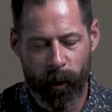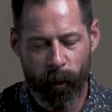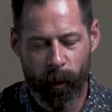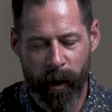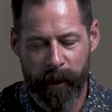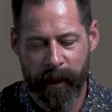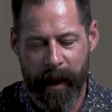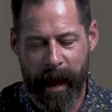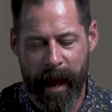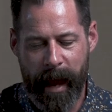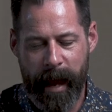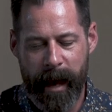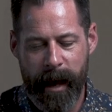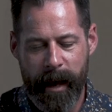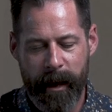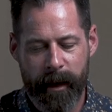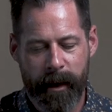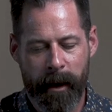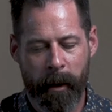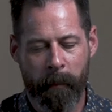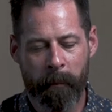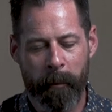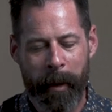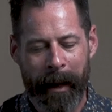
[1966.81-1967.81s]
with a
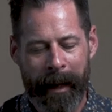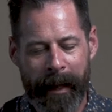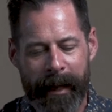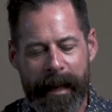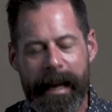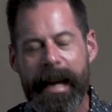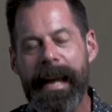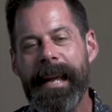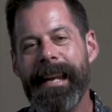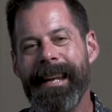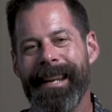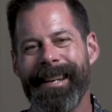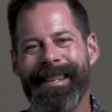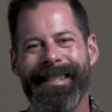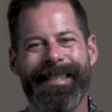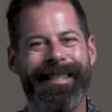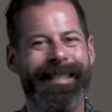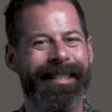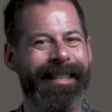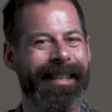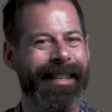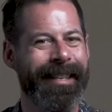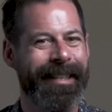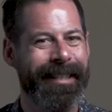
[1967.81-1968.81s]
complete
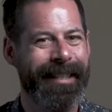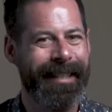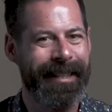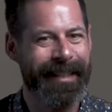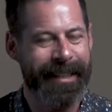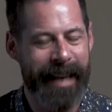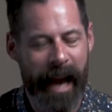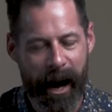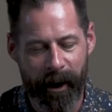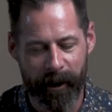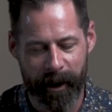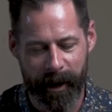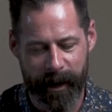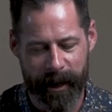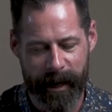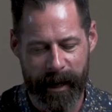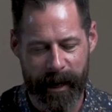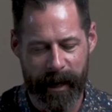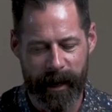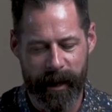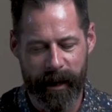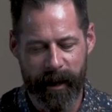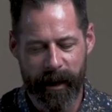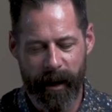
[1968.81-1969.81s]

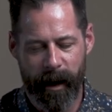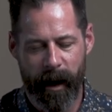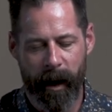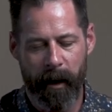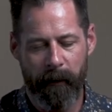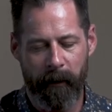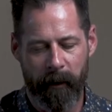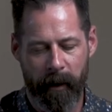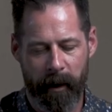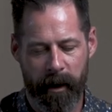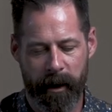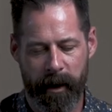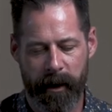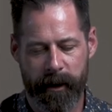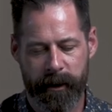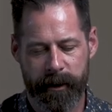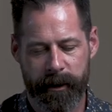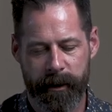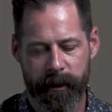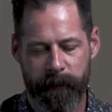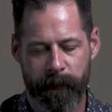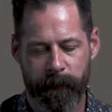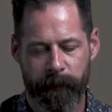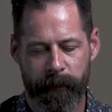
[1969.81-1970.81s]
sincerity of heart.